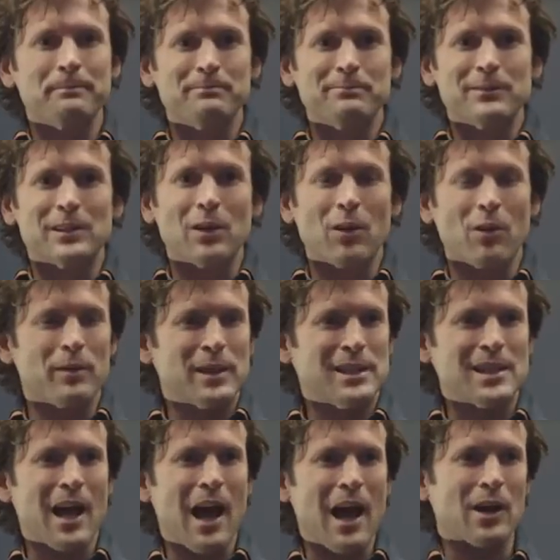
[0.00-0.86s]
you go over
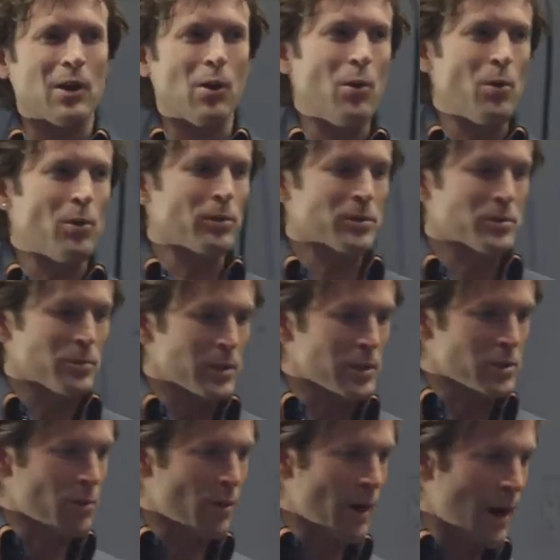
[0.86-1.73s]
these hot coals where
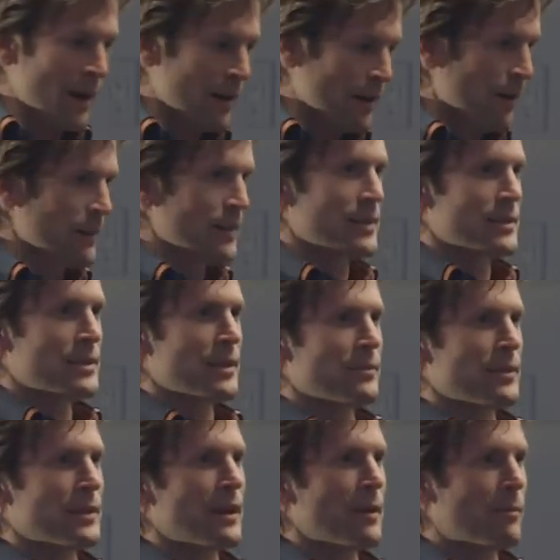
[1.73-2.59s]
you're trying all these
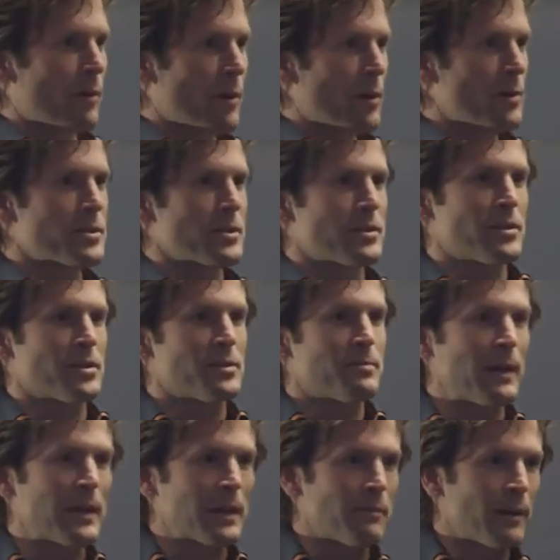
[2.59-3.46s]
different approaches. You're
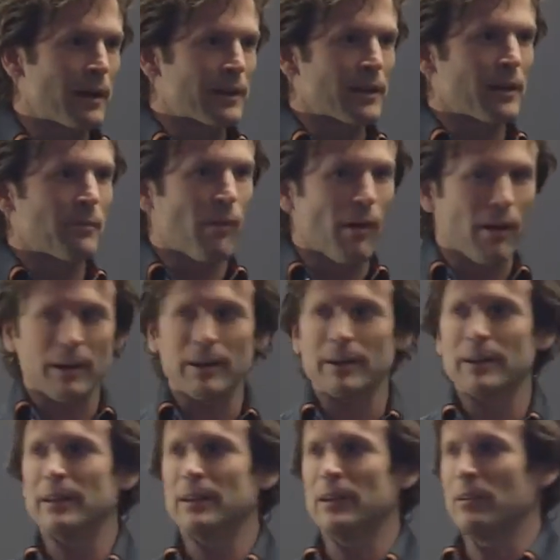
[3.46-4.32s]
spending money on
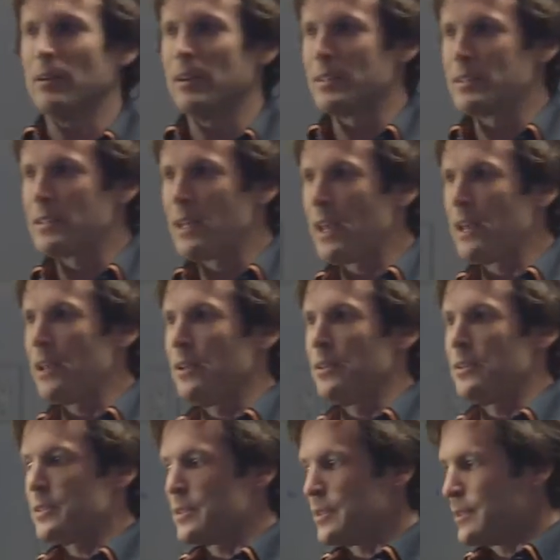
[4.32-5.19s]
marketing or on
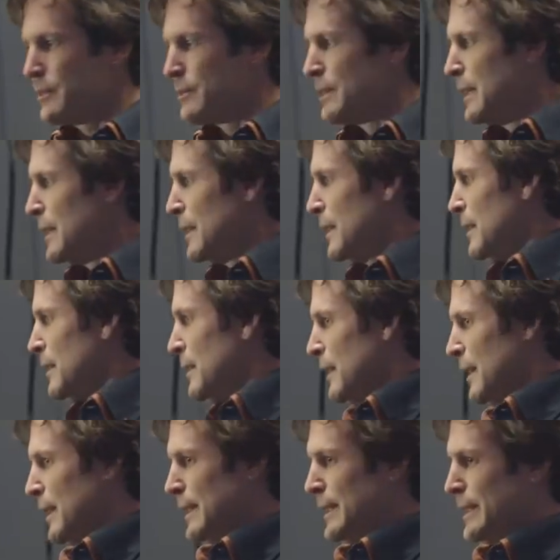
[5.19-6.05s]
sales and,
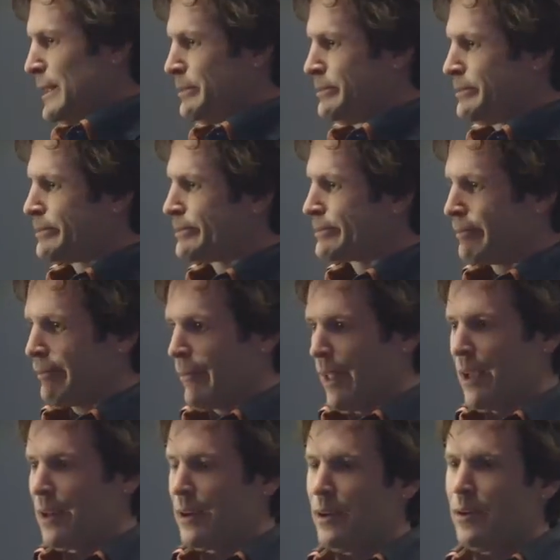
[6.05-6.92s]
um,
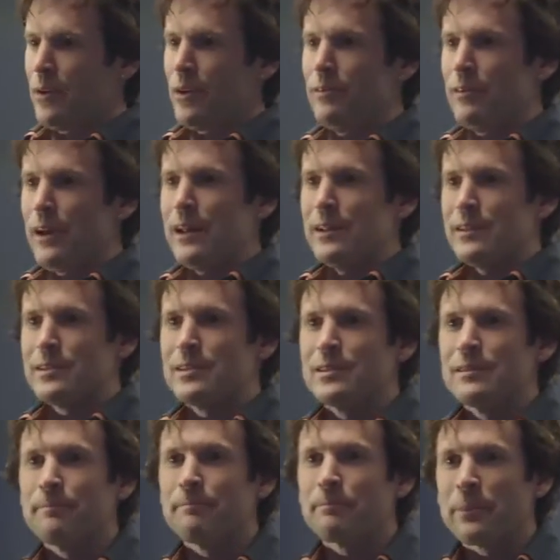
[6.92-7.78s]
I don't know,
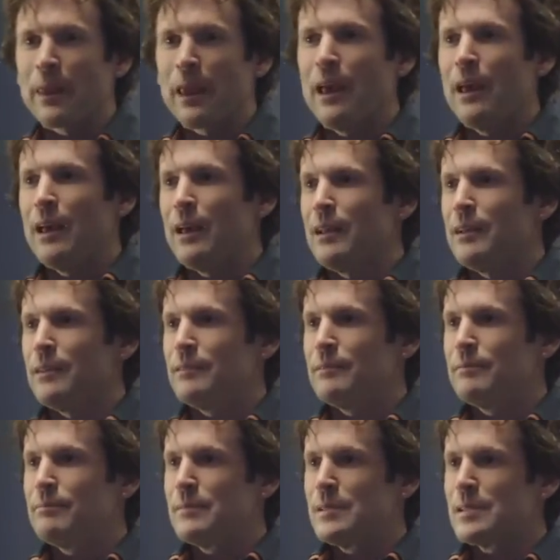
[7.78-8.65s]
events. And
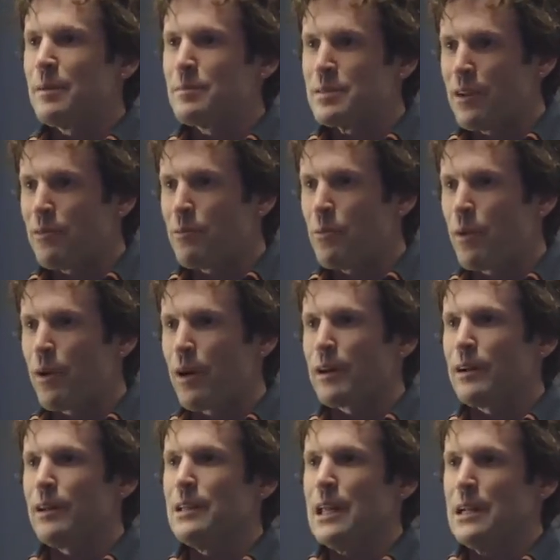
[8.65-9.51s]
some stuff
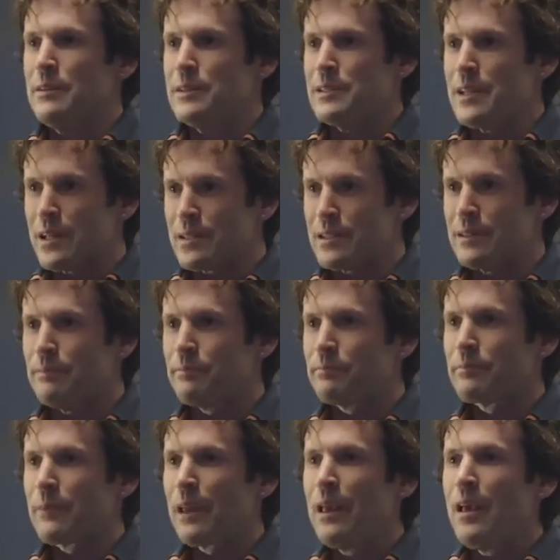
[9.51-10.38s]
work, a lot of it doesn't.
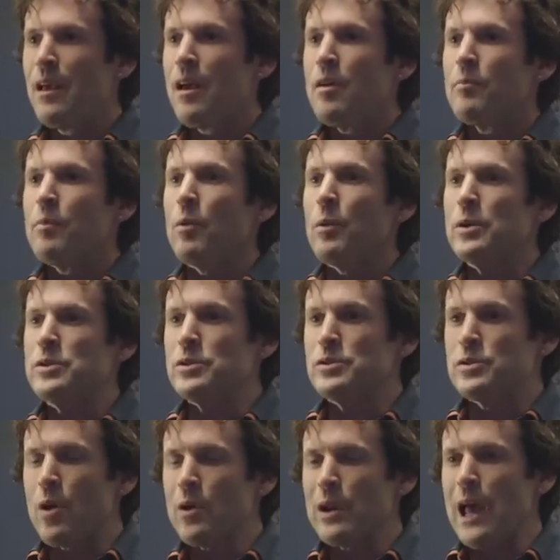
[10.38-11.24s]
But what you
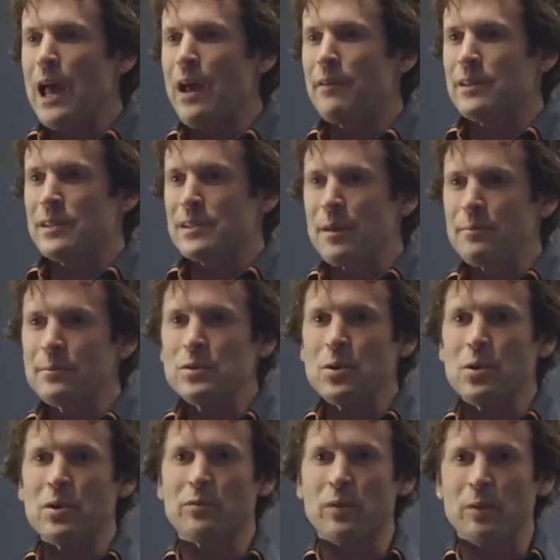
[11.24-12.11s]
don't have is some
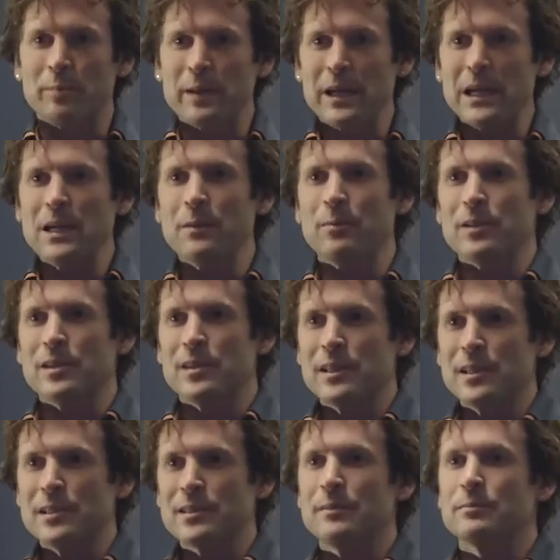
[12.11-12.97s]
sort of repeatable
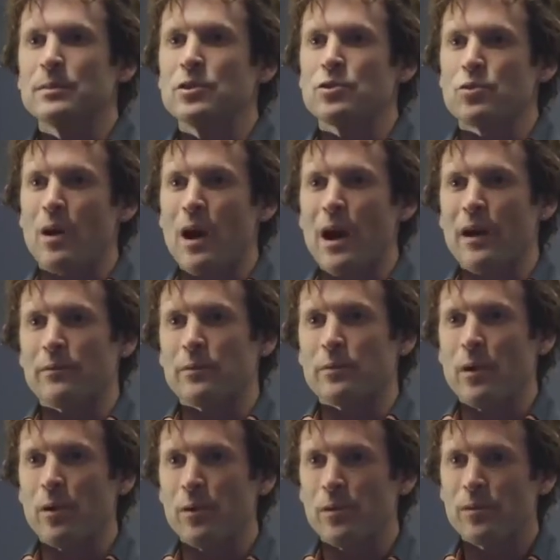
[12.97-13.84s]
system to drive
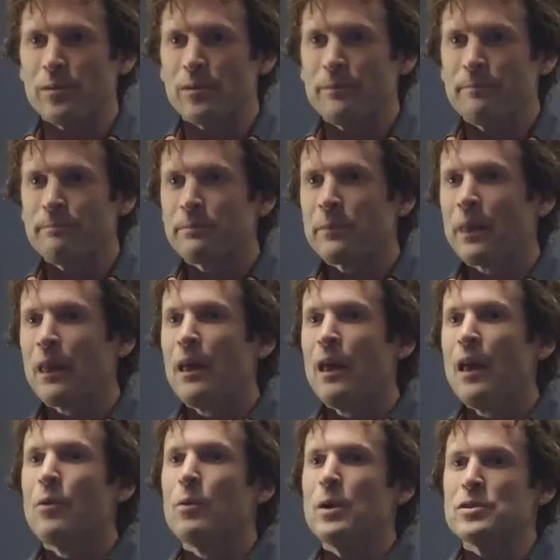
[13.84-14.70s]
growth,
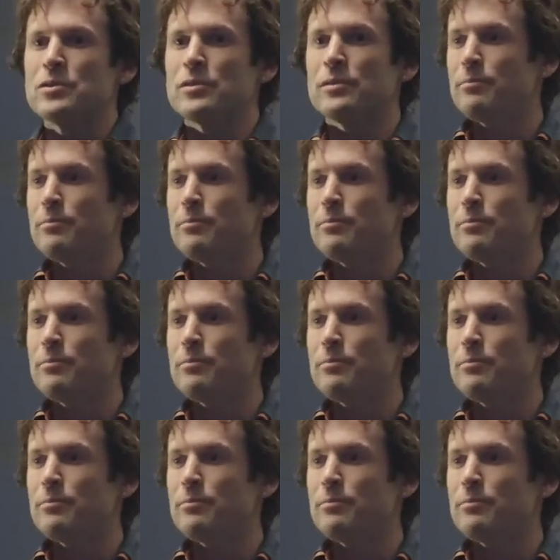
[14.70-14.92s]
which